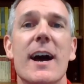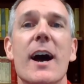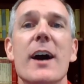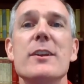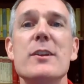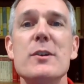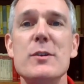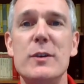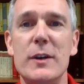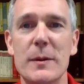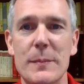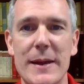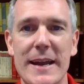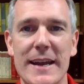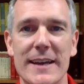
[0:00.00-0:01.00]
a new
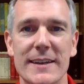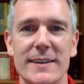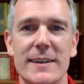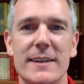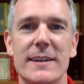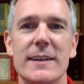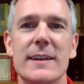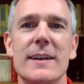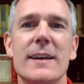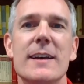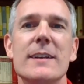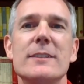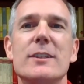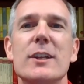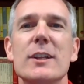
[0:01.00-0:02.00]
command
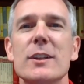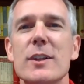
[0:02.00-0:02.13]
to